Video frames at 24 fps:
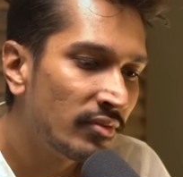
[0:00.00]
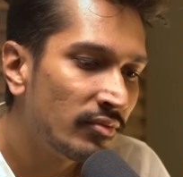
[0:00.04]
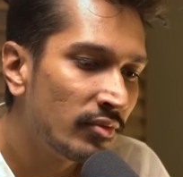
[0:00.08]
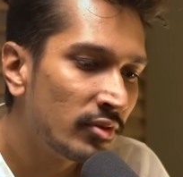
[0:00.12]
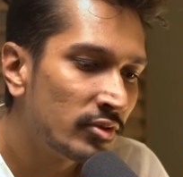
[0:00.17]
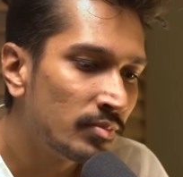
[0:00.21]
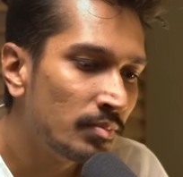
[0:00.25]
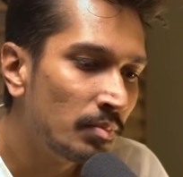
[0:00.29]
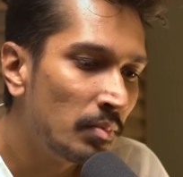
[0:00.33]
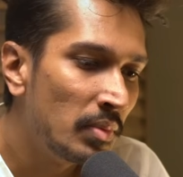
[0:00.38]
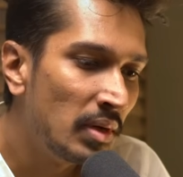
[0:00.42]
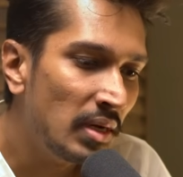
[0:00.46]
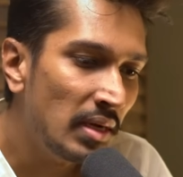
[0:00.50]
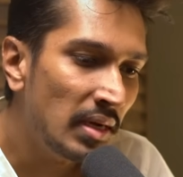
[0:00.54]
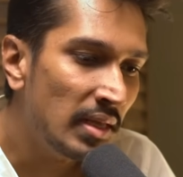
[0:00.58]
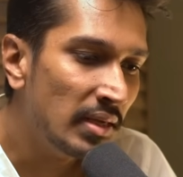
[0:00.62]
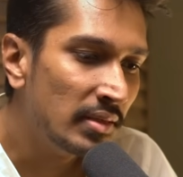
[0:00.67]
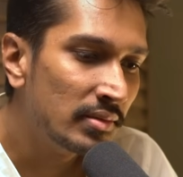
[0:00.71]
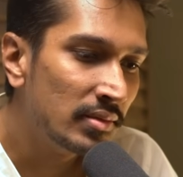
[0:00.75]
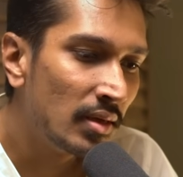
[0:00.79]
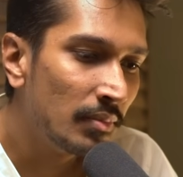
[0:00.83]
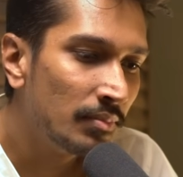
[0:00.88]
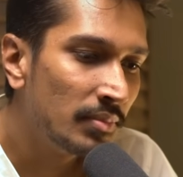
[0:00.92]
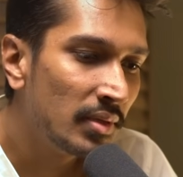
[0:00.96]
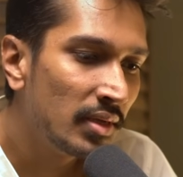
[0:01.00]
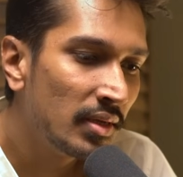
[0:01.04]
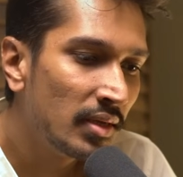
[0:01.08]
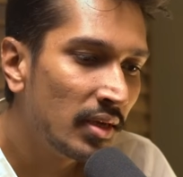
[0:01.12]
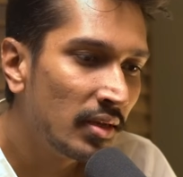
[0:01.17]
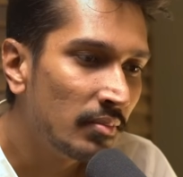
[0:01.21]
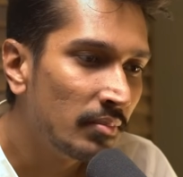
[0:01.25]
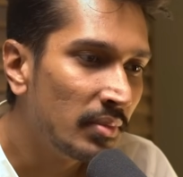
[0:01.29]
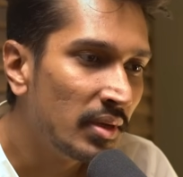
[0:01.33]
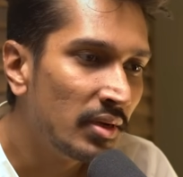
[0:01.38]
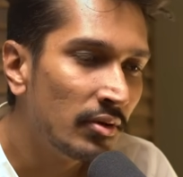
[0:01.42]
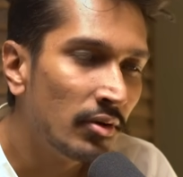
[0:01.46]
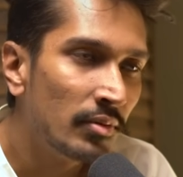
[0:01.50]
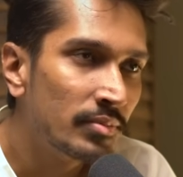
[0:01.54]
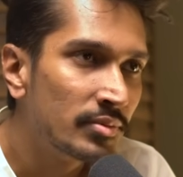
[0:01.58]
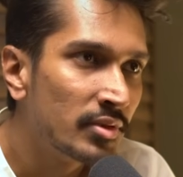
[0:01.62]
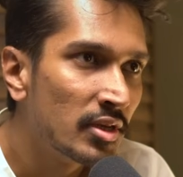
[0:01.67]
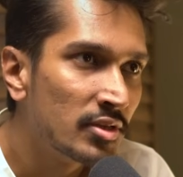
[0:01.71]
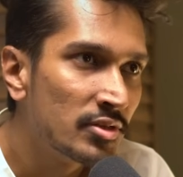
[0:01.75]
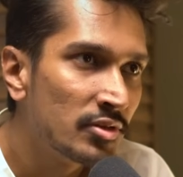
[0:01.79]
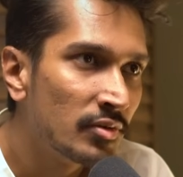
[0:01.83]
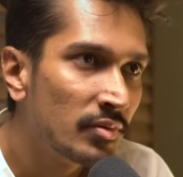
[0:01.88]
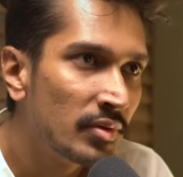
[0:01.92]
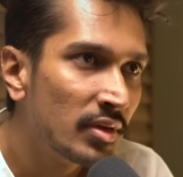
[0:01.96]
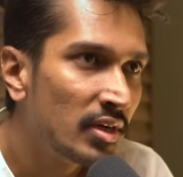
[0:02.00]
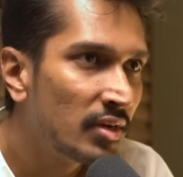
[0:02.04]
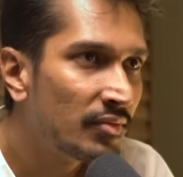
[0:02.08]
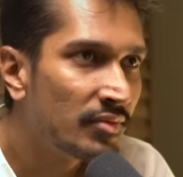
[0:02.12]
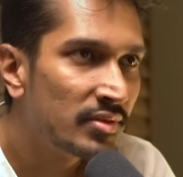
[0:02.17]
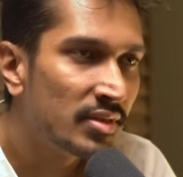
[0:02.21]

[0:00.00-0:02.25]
was building something and being obsessed over it,